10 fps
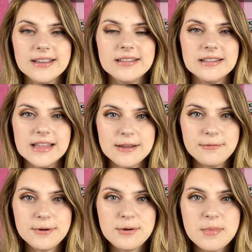in
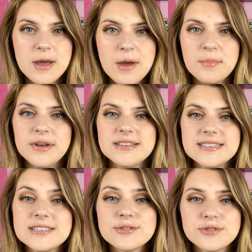Lightroom, but
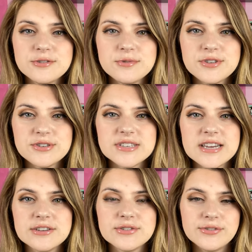since Chris was using
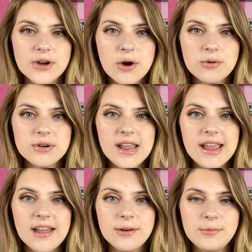his phone
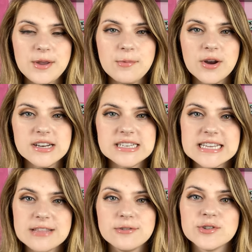and we wanted to
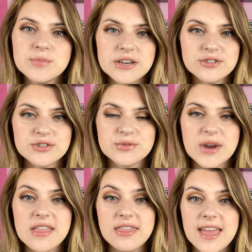take those pictures
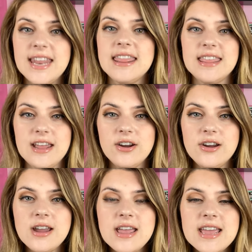right then and
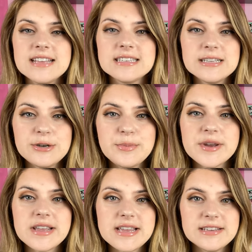there, it's a little
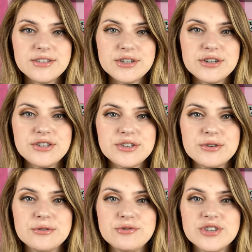bit easier
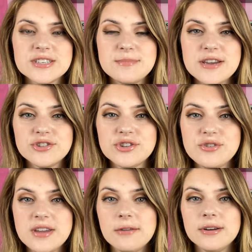to just make sure
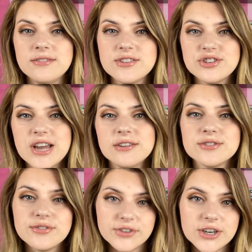you get rid of the
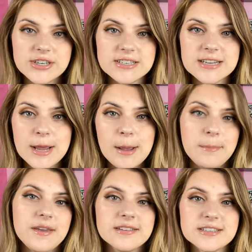shadows first
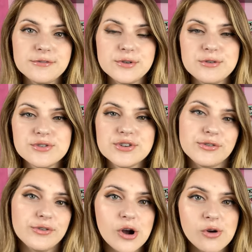because if you use your
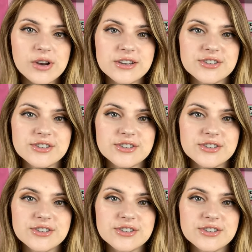phone and